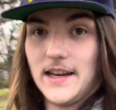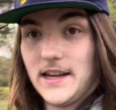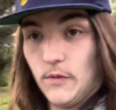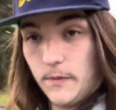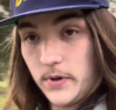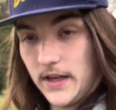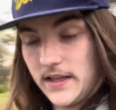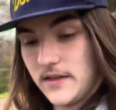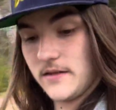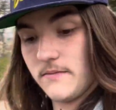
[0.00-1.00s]
he
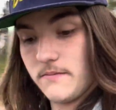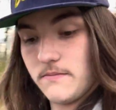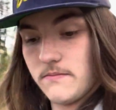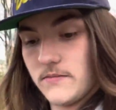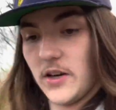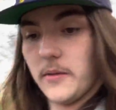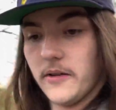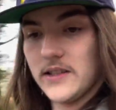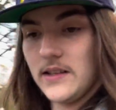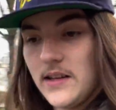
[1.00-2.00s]
replaced some of
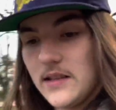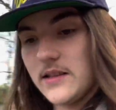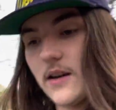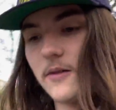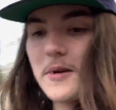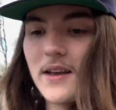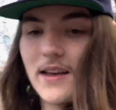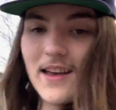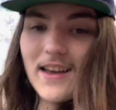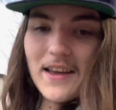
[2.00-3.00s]
it. So
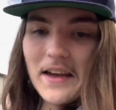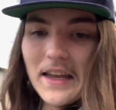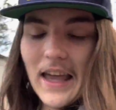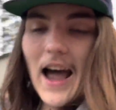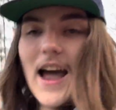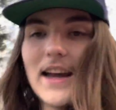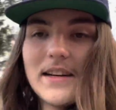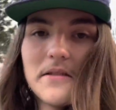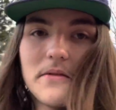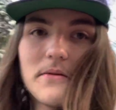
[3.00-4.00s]
kind
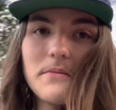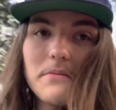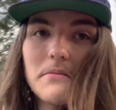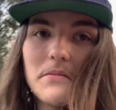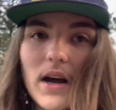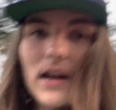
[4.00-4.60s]
of not